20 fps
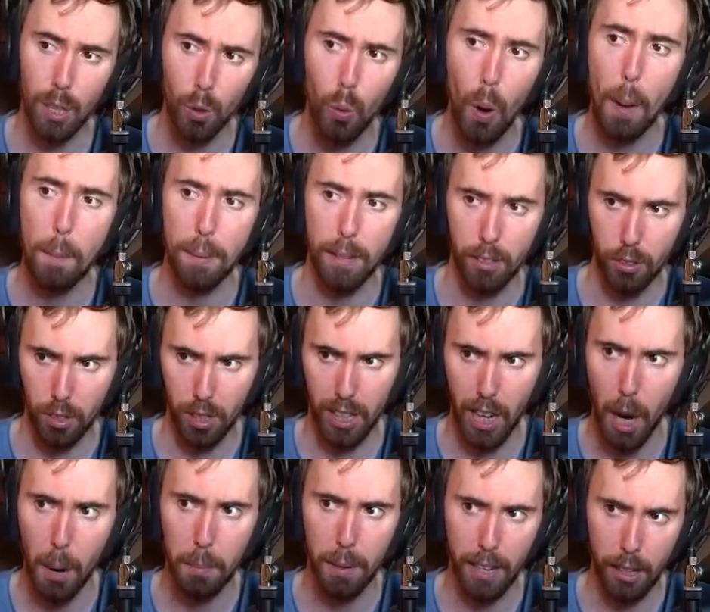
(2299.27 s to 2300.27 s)
the weapons, the
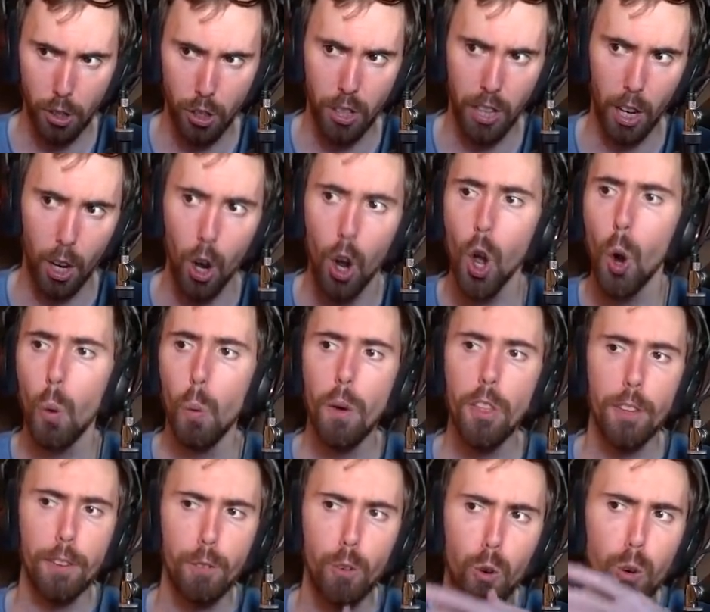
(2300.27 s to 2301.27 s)
combination there,
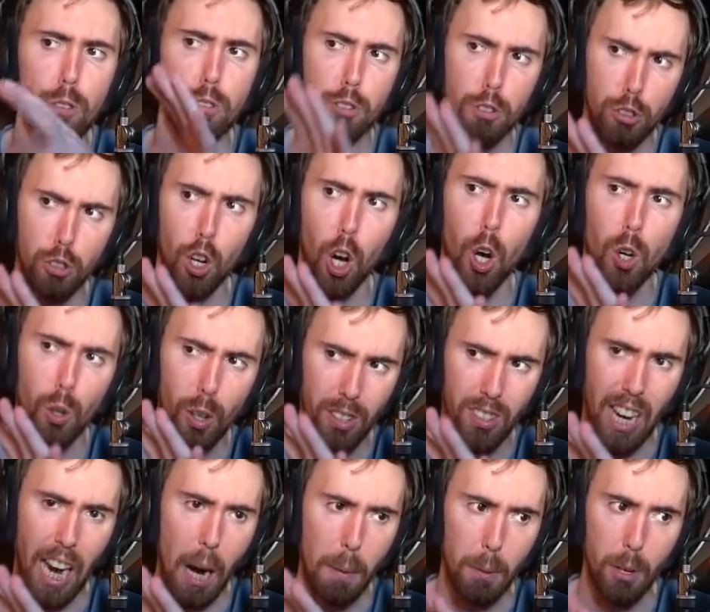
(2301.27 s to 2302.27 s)
with, of course, the Scarlet
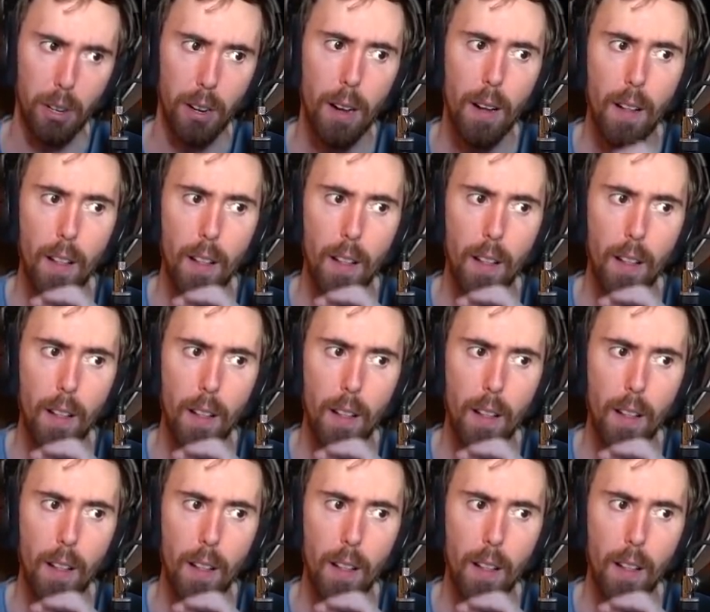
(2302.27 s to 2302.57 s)
Tabard.